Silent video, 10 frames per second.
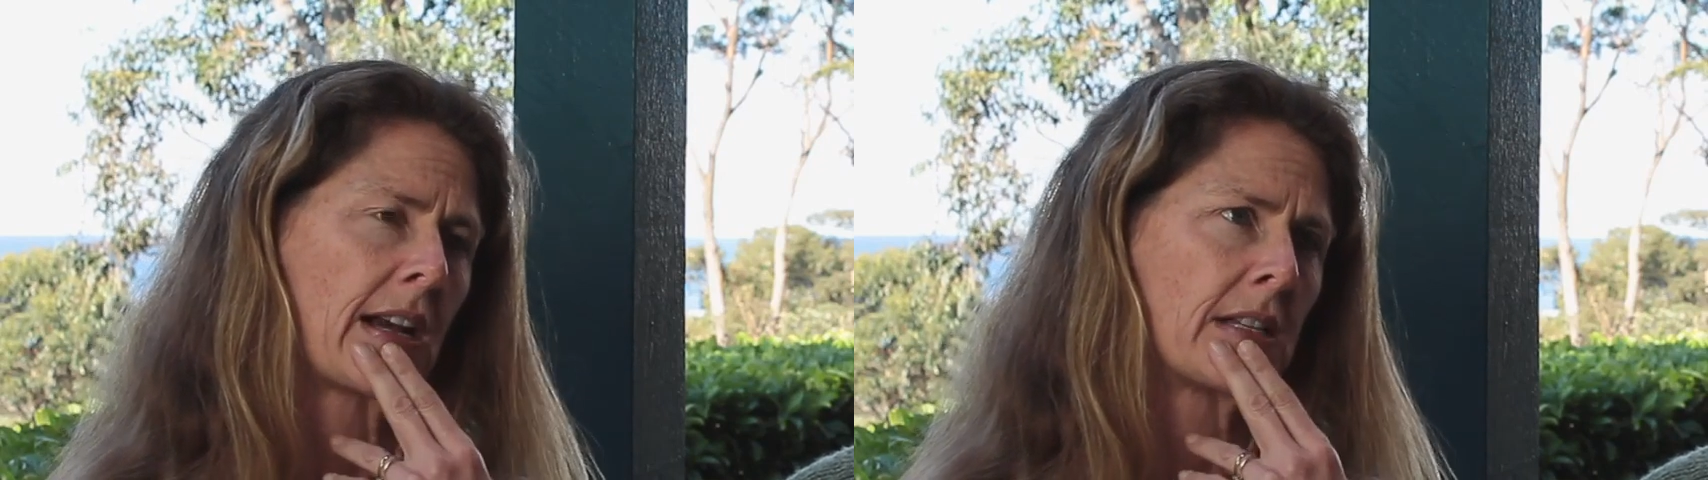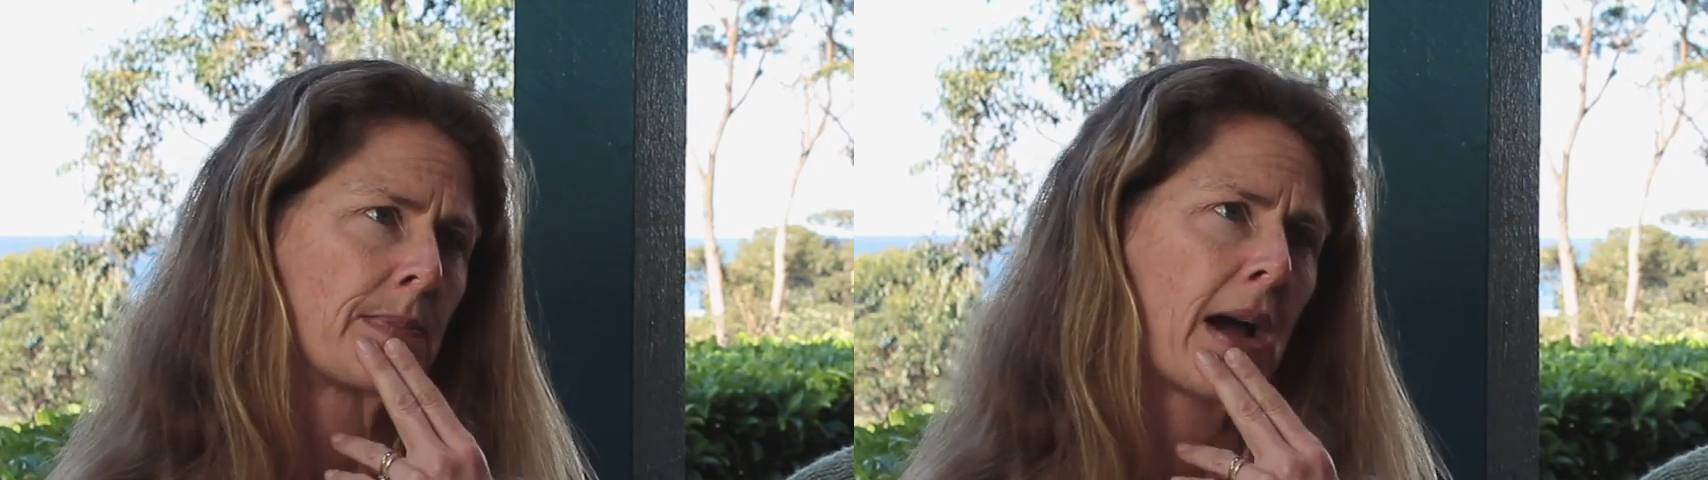
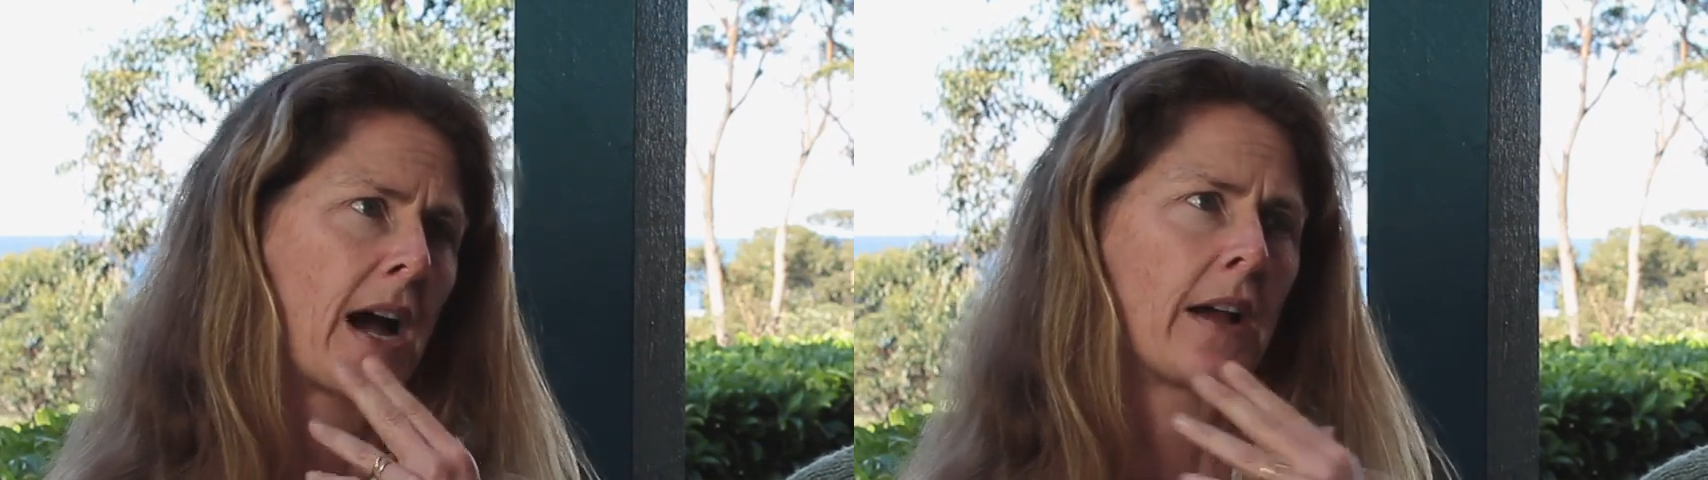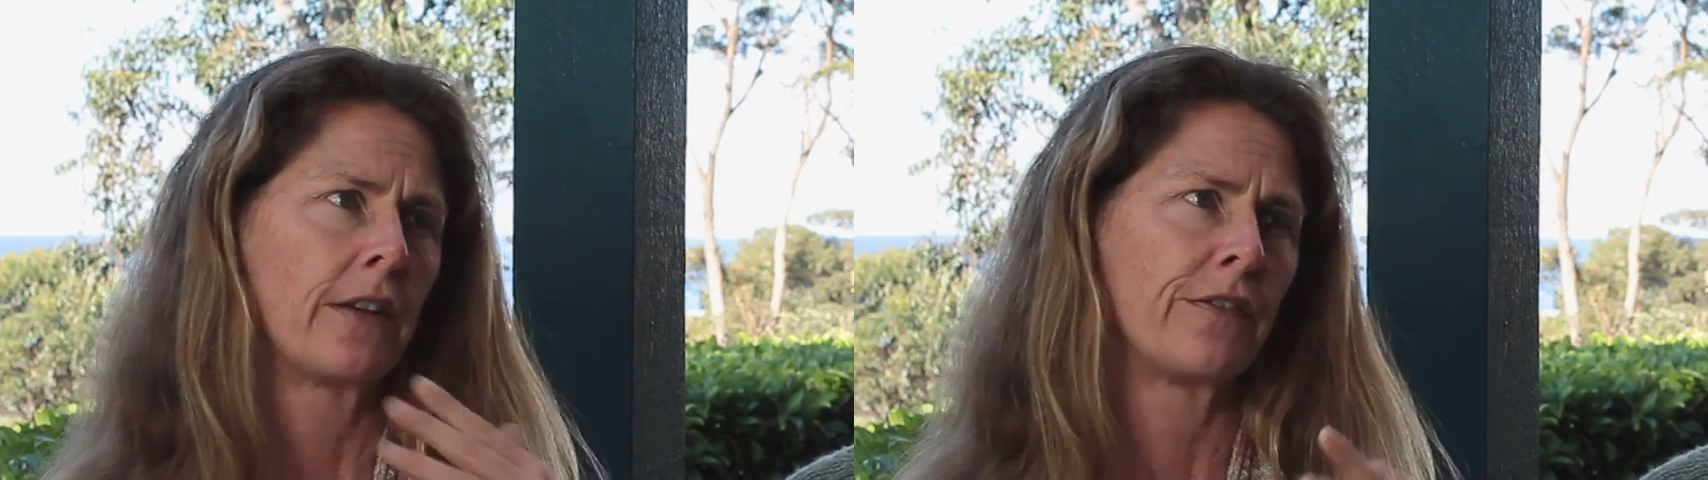and is
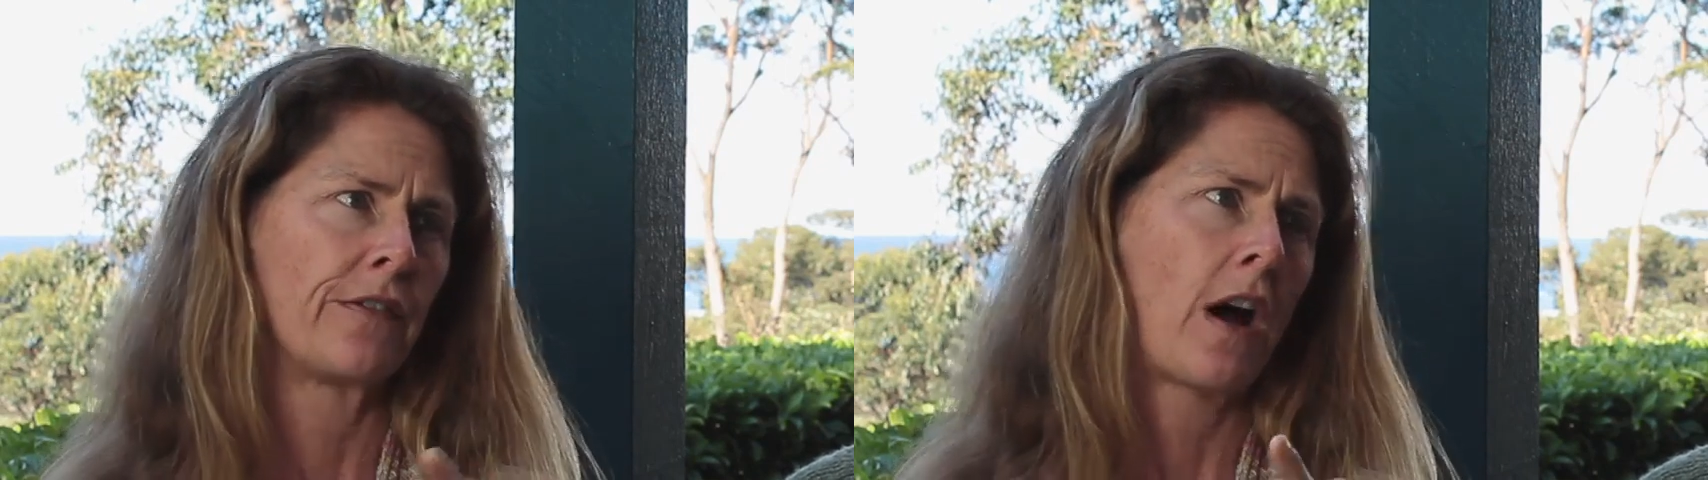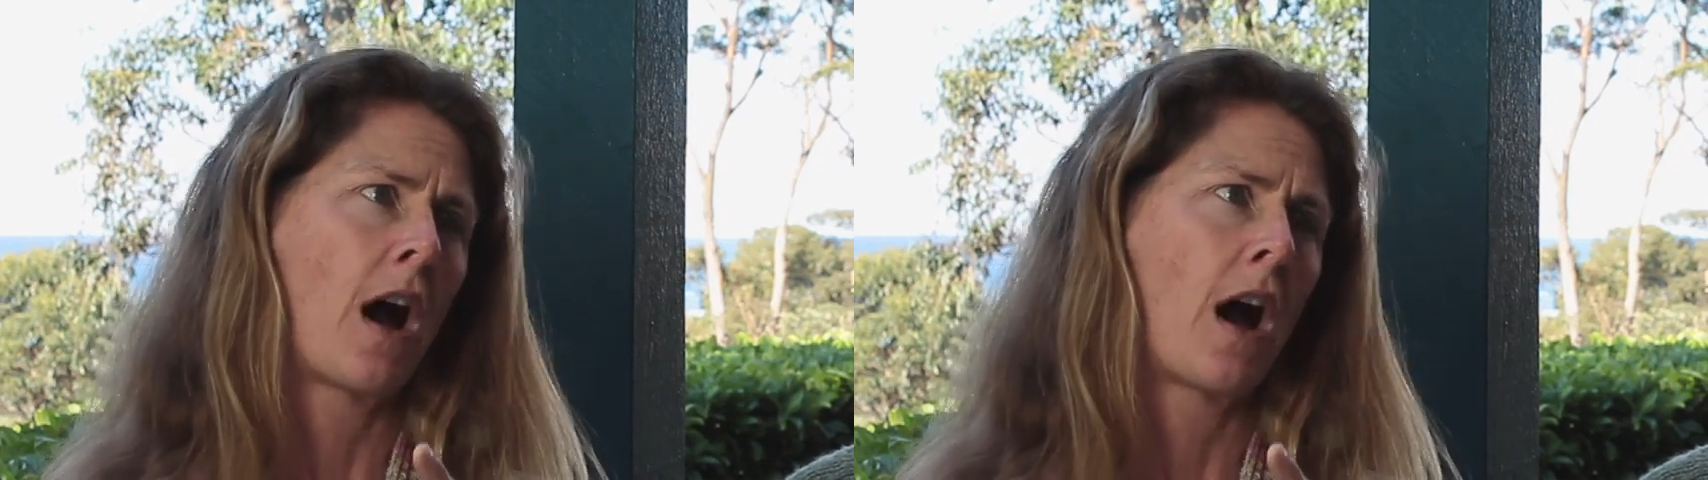part of,